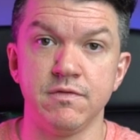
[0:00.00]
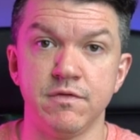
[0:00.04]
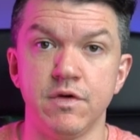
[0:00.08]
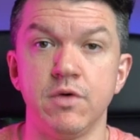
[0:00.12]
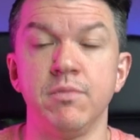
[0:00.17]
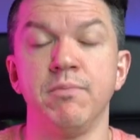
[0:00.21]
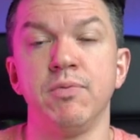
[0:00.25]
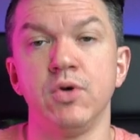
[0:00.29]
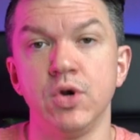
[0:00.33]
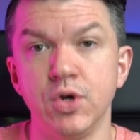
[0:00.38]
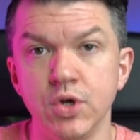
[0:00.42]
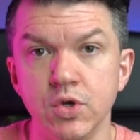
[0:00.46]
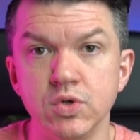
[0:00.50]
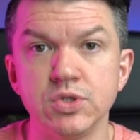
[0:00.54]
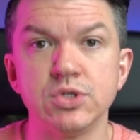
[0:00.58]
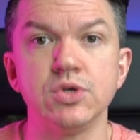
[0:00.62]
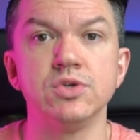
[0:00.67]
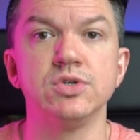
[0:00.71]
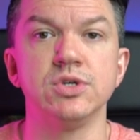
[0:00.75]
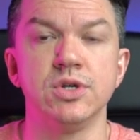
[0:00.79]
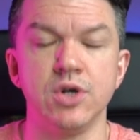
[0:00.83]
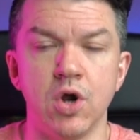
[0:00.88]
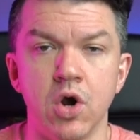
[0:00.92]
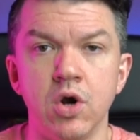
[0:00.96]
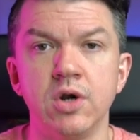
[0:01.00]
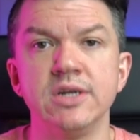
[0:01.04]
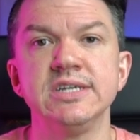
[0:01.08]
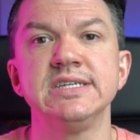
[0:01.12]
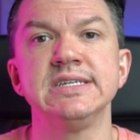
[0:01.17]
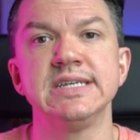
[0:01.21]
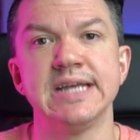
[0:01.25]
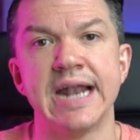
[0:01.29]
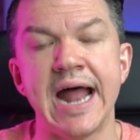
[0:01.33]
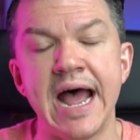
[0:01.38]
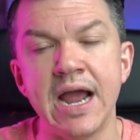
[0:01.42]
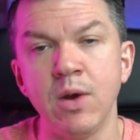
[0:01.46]
for producers and
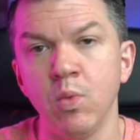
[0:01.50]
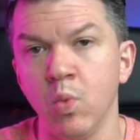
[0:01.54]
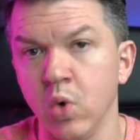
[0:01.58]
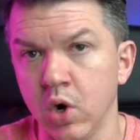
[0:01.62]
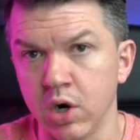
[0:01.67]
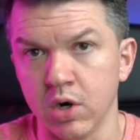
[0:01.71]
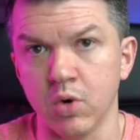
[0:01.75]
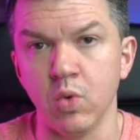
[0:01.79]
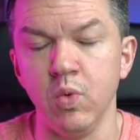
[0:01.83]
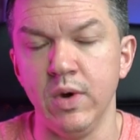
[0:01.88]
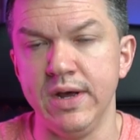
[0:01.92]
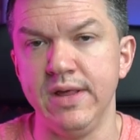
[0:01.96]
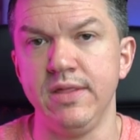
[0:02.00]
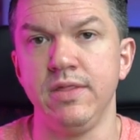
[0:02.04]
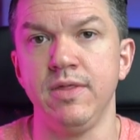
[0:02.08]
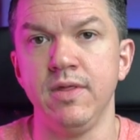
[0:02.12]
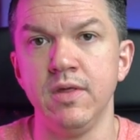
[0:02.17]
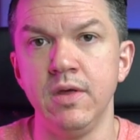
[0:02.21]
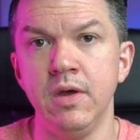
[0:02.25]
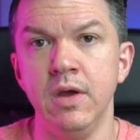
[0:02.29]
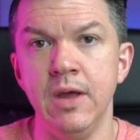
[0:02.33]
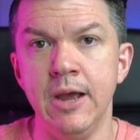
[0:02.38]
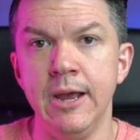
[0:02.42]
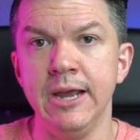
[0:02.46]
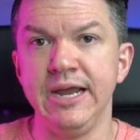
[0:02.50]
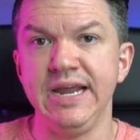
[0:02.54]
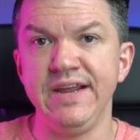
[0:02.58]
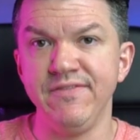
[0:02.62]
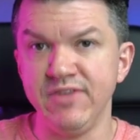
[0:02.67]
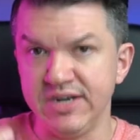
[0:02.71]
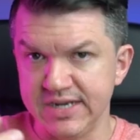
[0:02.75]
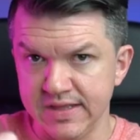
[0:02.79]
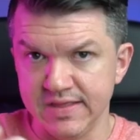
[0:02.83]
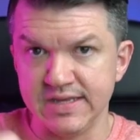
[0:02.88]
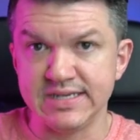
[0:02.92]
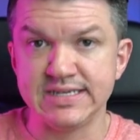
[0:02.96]
artists that I work with,
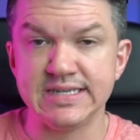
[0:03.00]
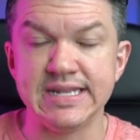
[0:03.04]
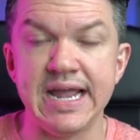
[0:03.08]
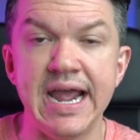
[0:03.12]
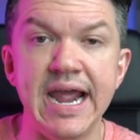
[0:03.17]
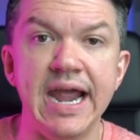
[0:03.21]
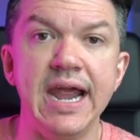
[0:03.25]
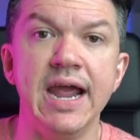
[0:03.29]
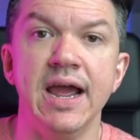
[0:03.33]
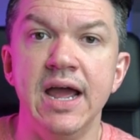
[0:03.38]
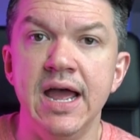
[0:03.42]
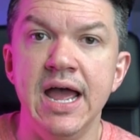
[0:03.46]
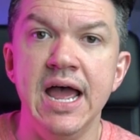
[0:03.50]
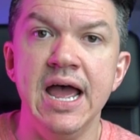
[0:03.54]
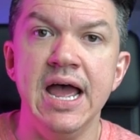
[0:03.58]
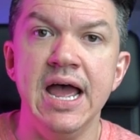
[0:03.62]
even to this day,